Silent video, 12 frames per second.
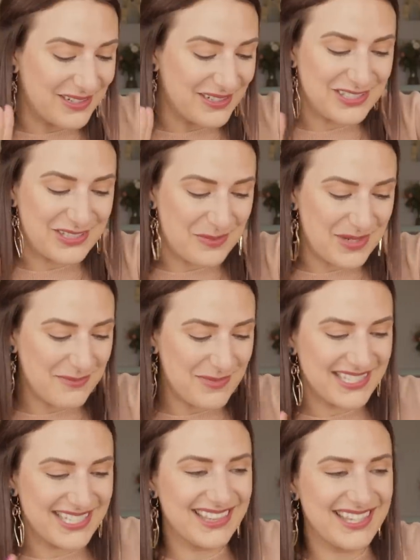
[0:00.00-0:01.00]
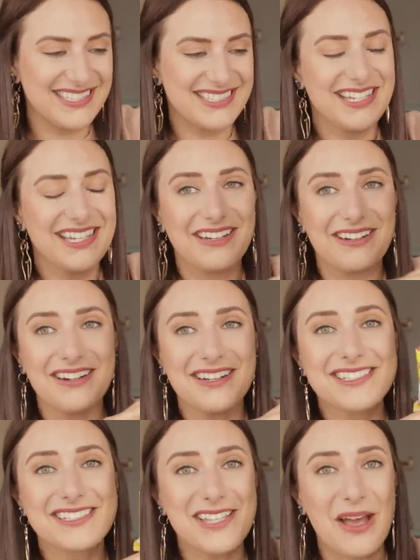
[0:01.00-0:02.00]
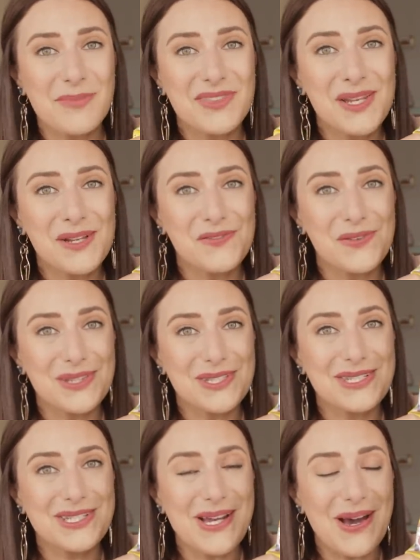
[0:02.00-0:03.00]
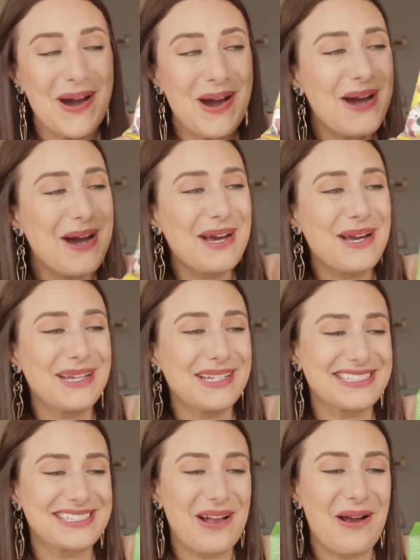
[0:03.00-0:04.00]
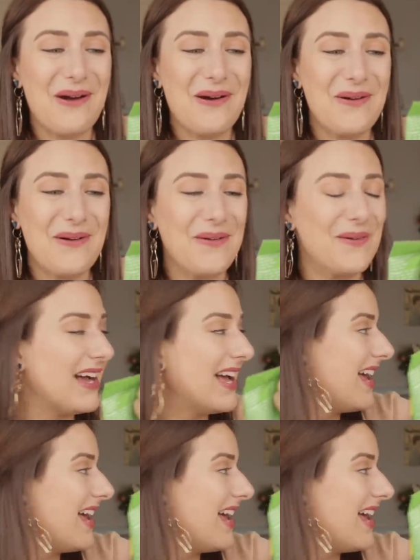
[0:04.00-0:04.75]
are so many amazing things in here. Something for the dogs. Oh,